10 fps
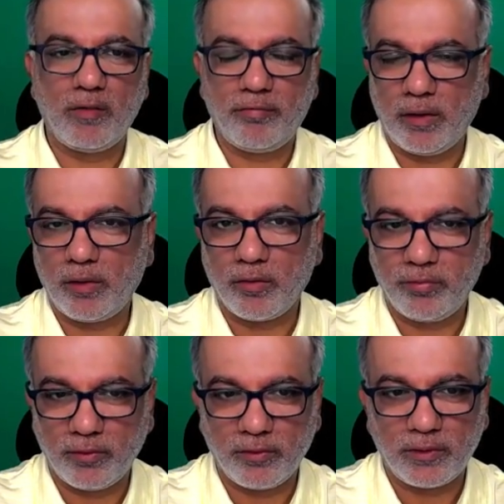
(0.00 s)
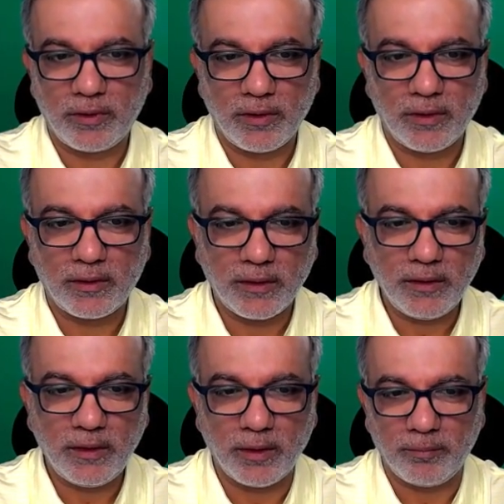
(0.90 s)
front of those
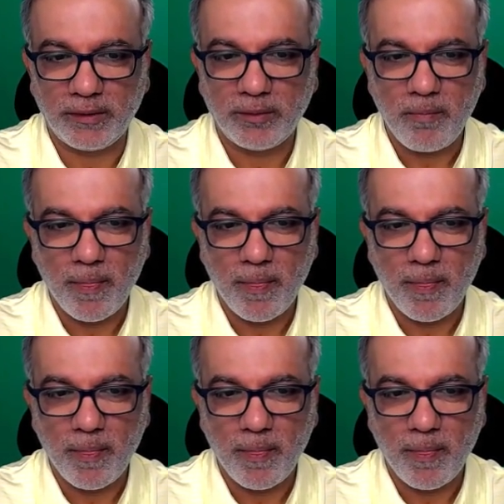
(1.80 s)
search terms.